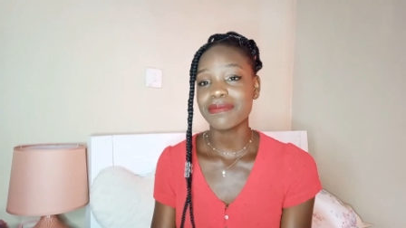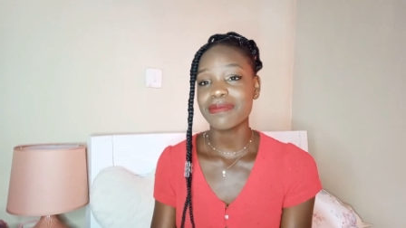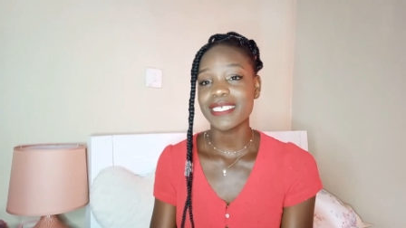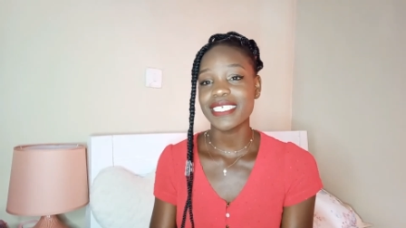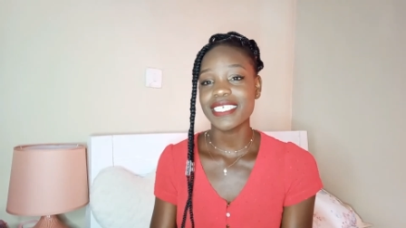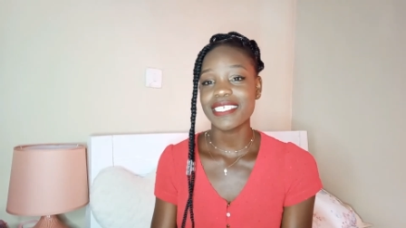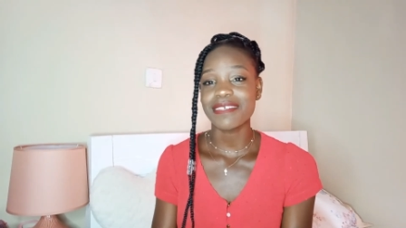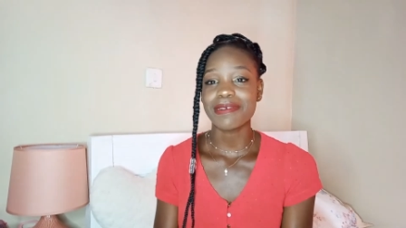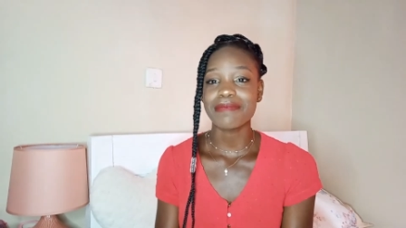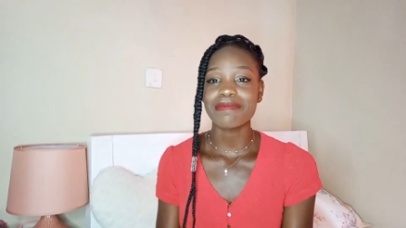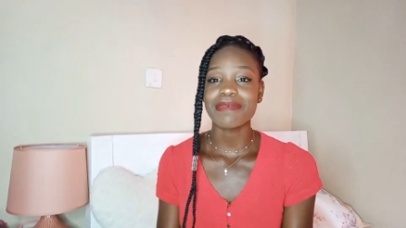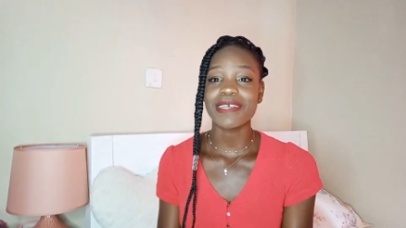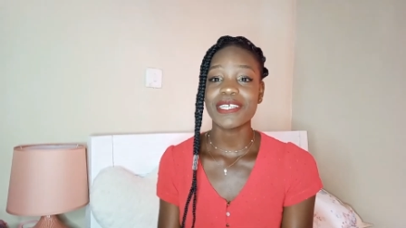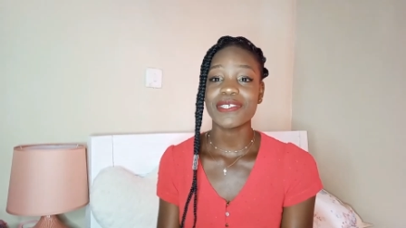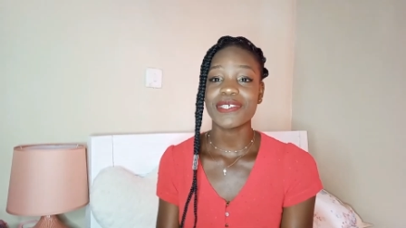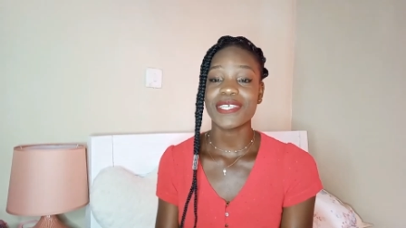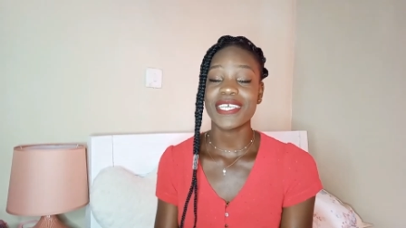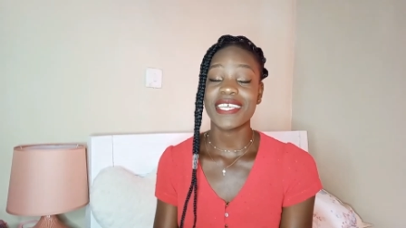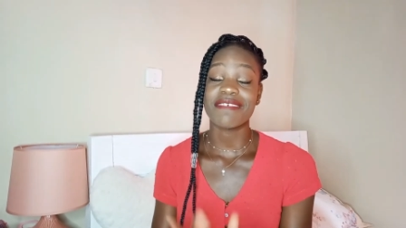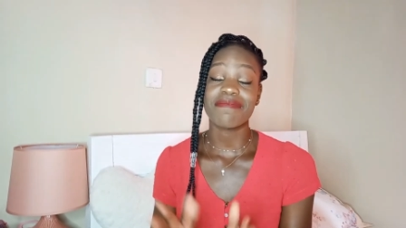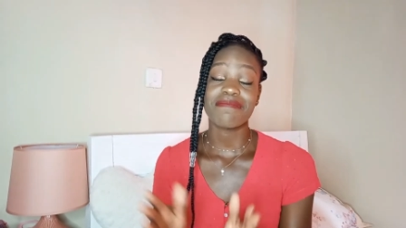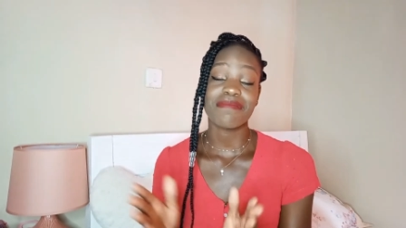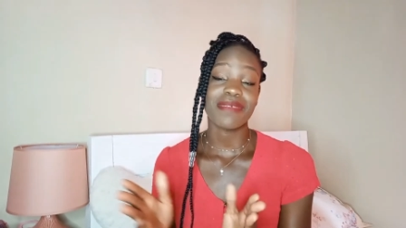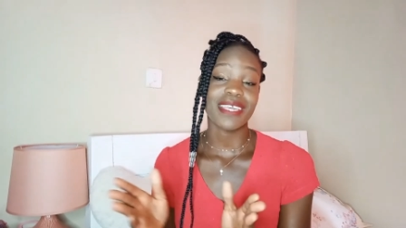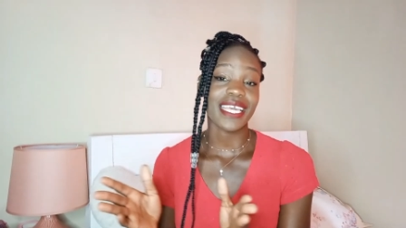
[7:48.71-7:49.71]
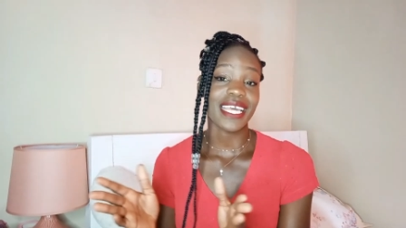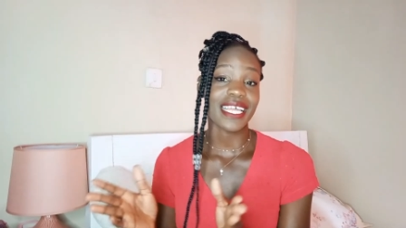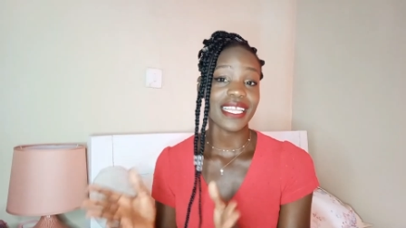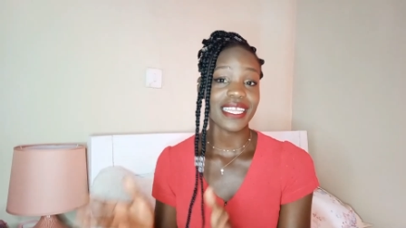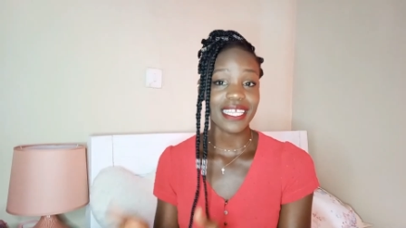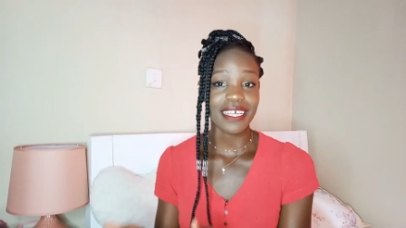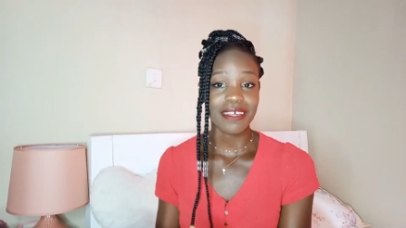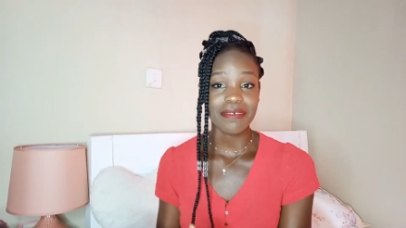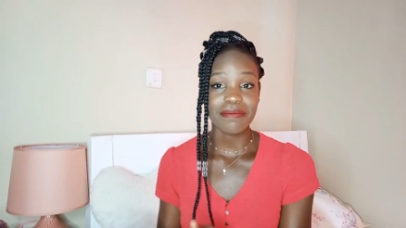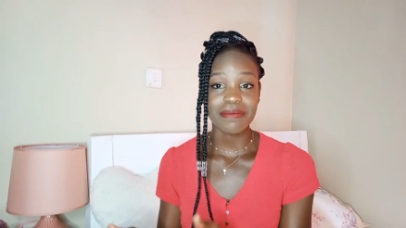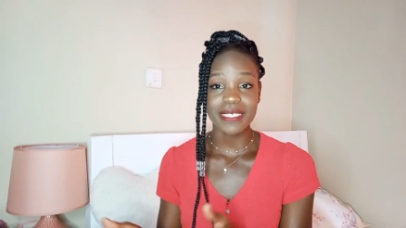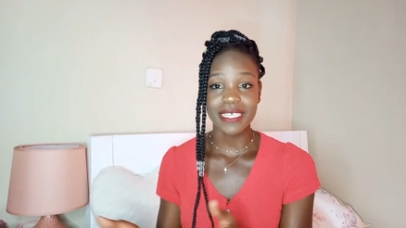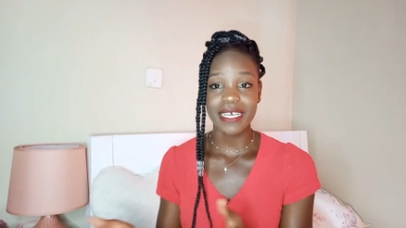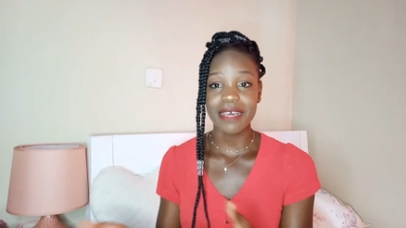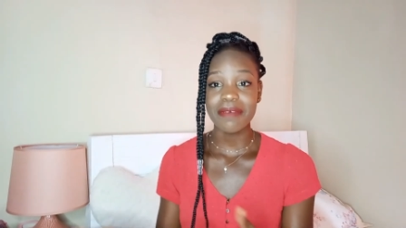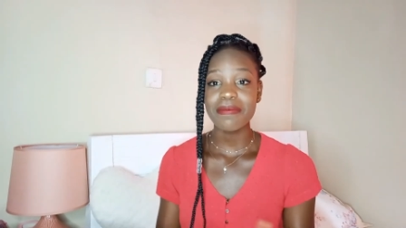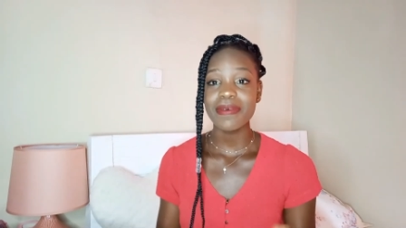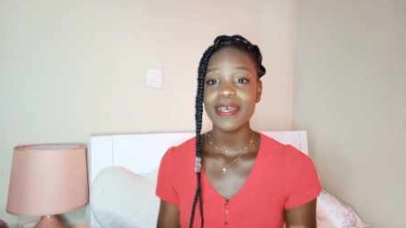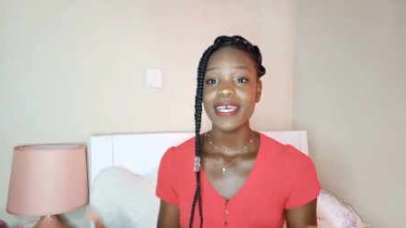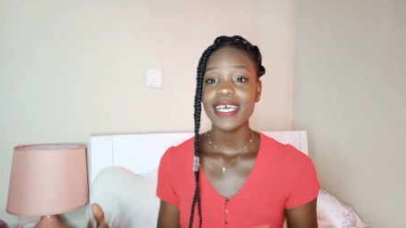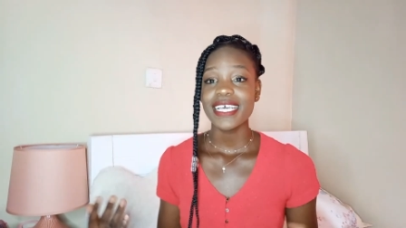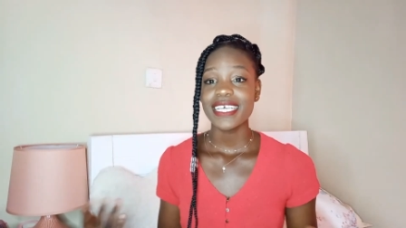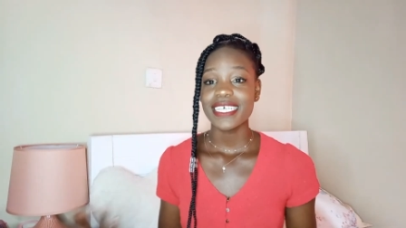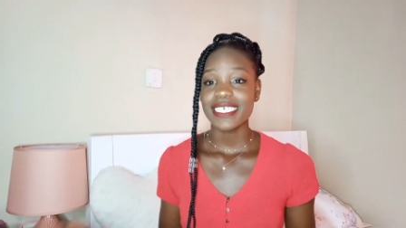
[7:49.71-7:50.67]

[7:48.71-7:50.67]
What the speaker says: Please remember to give me a thumbs up,